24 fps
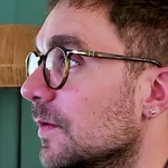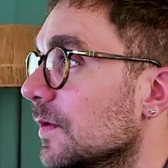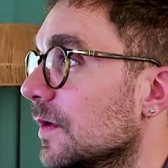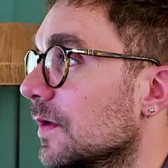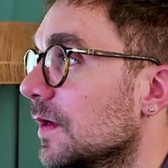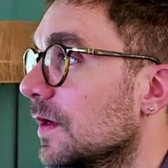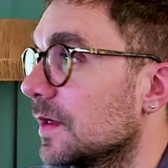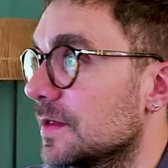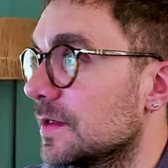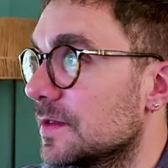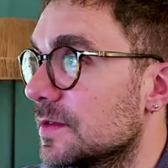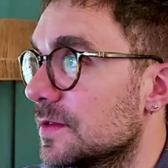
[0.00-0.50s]

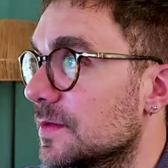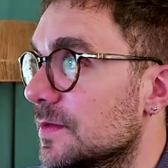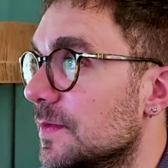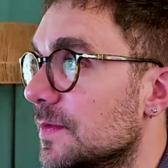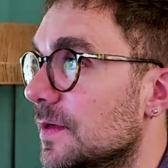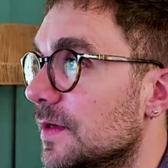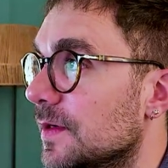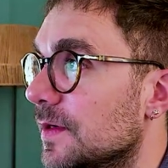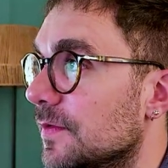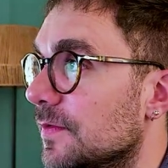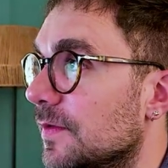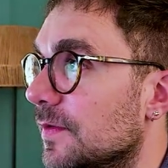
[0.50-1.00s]
Let's
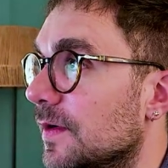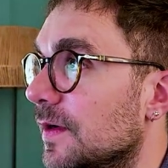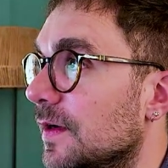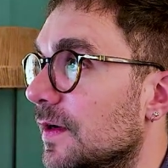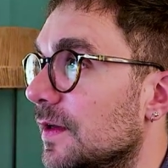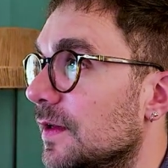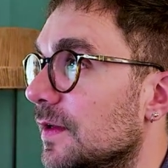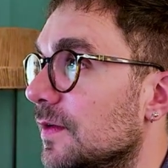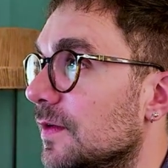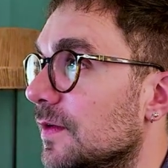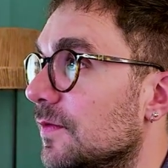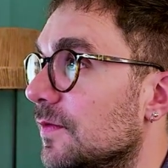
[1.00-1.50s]
verify
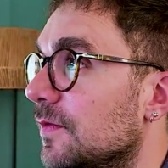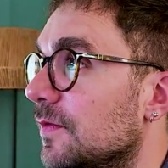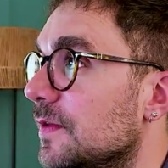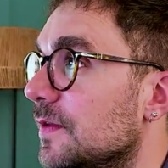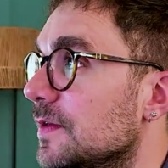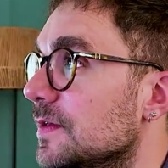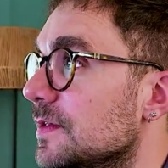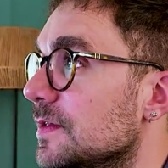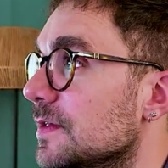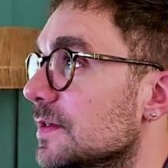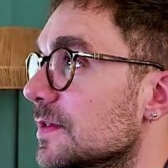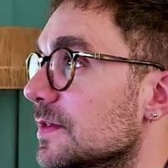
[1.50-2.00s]
if
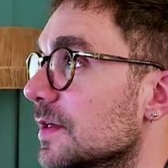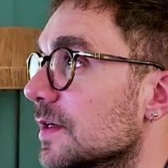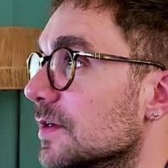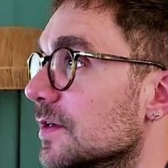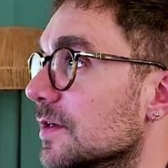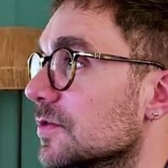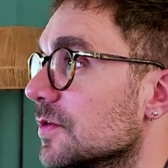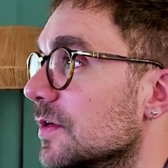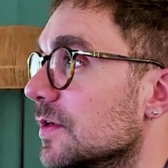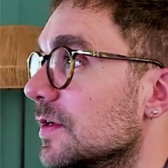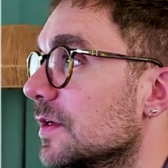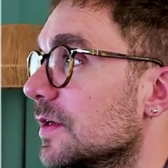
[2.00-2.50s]
this is
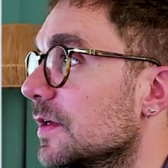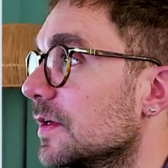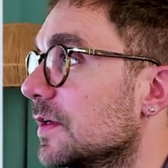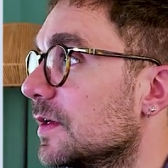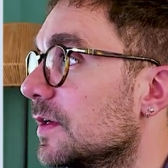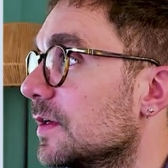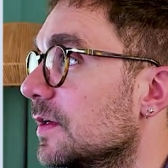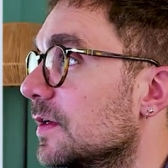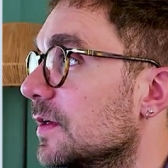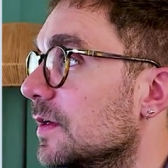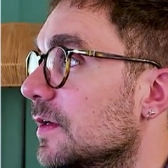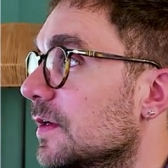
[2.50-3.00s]
actually
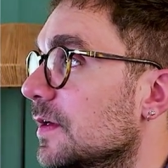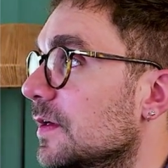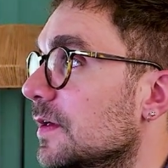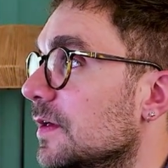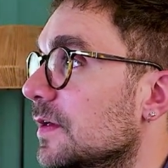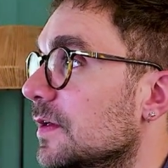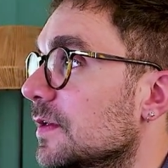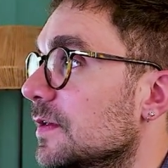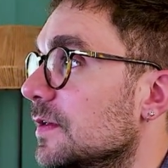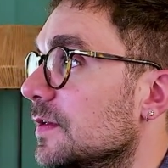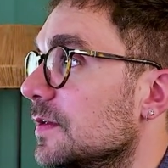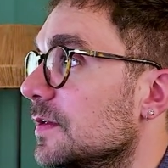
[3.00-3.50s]

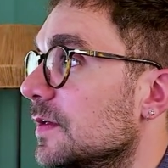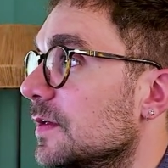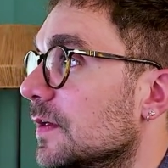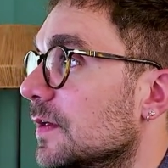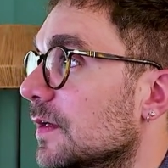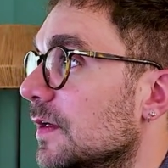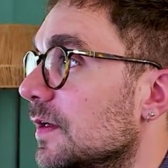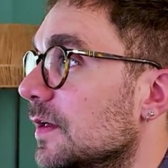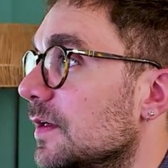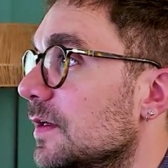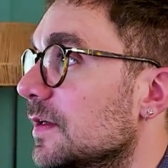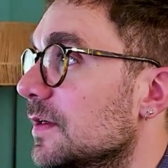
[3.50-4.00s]
the
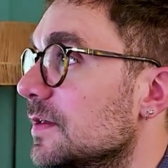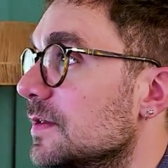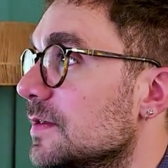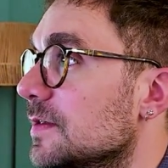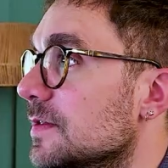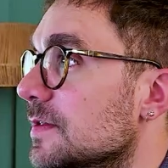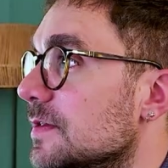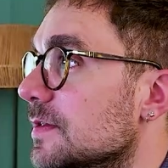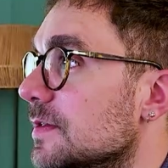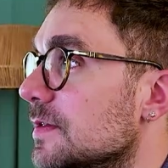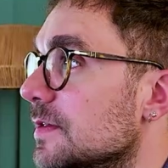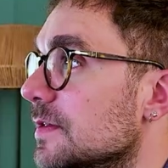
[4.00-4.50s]

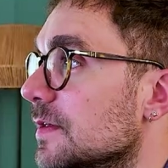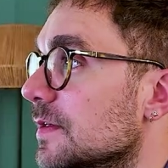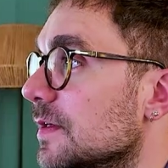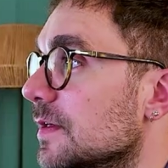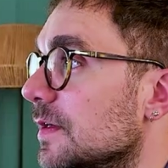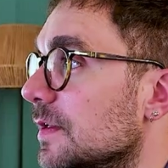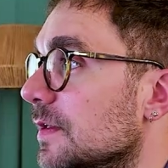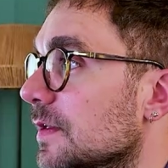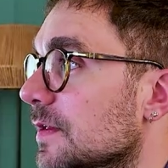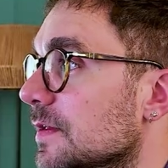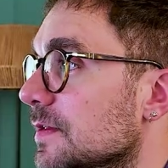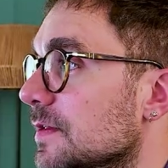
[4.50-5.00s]
case.
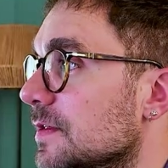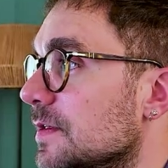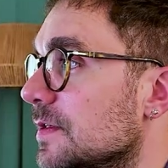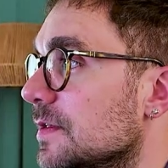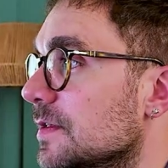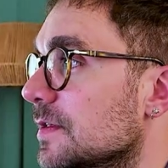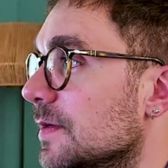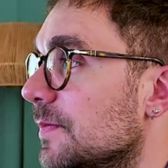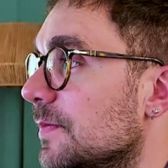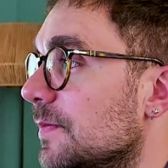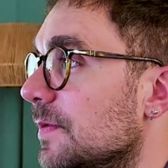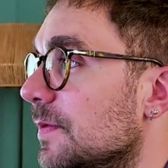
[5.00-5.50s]
This
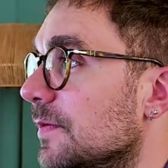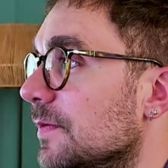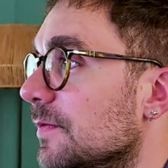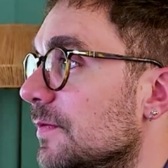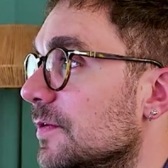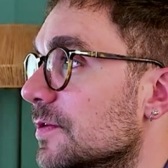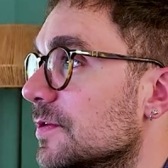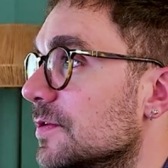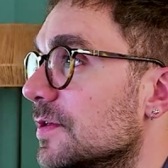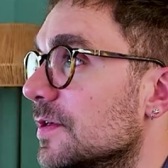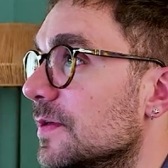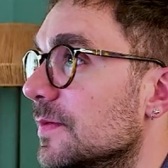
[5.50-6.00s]
is the
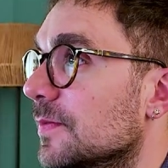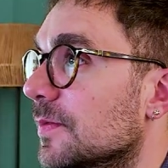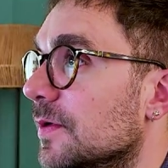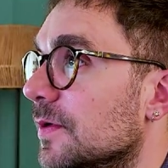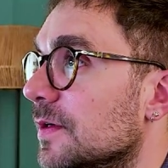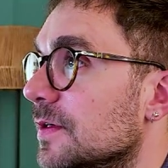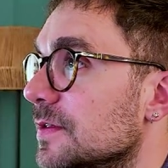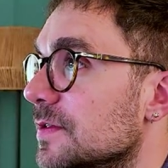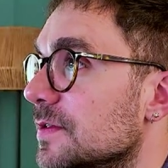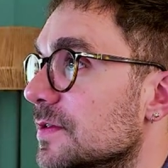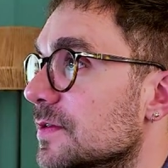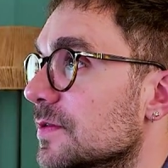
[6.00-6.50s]
previous
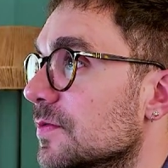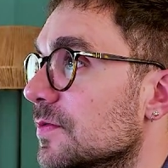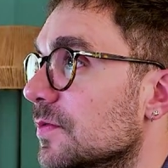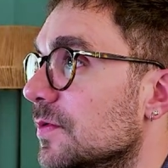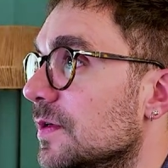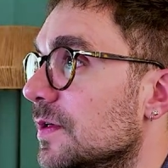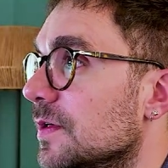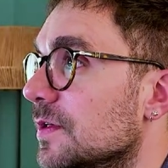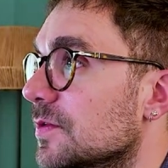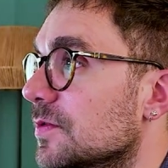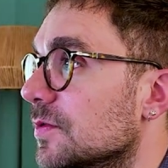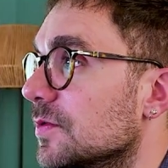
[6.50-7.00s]
report. We
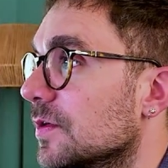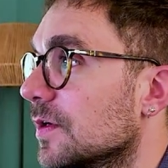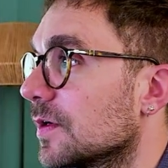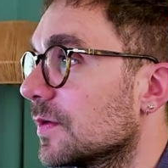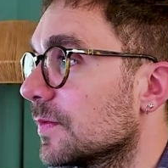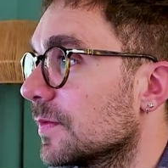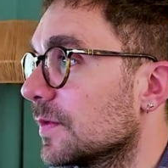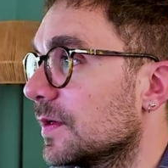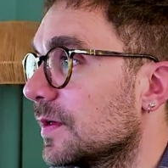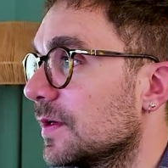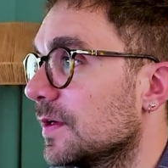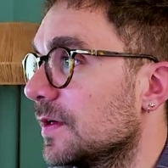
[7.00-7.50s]
need to
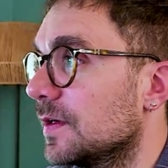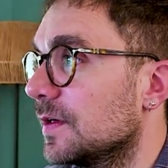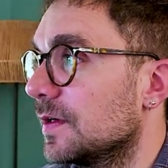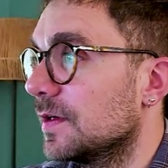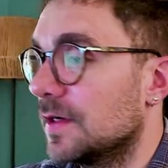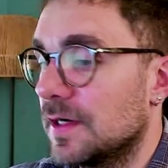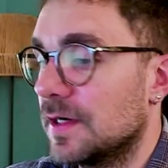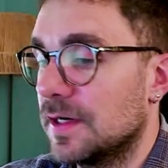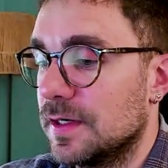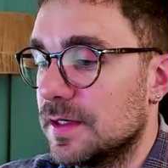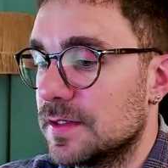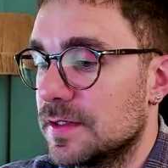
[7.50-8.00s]
come here
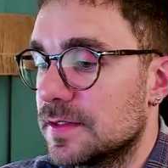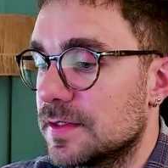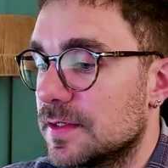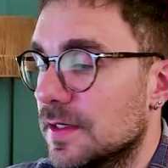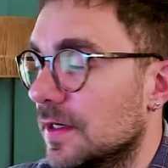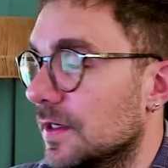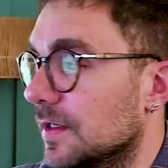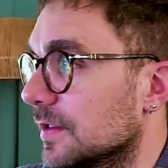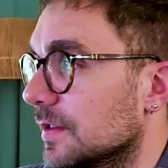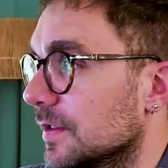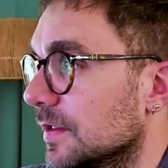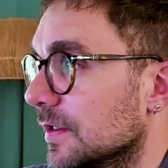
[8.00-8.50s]
and
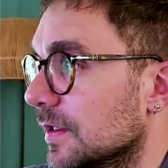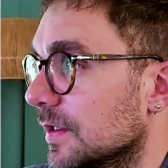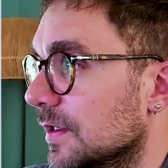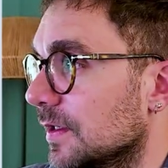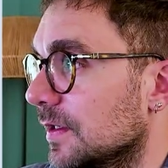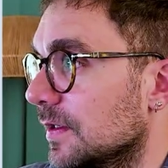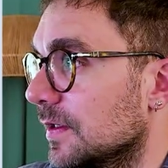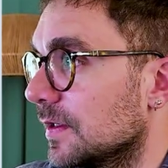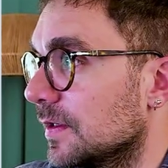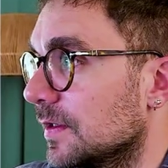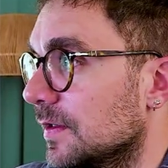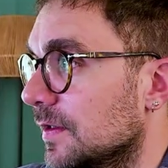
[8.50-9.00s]
start
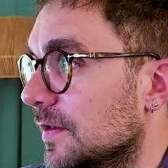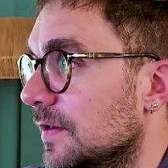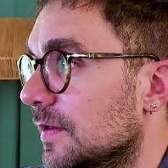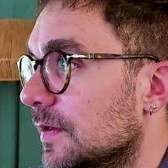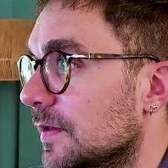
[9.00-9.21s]
again.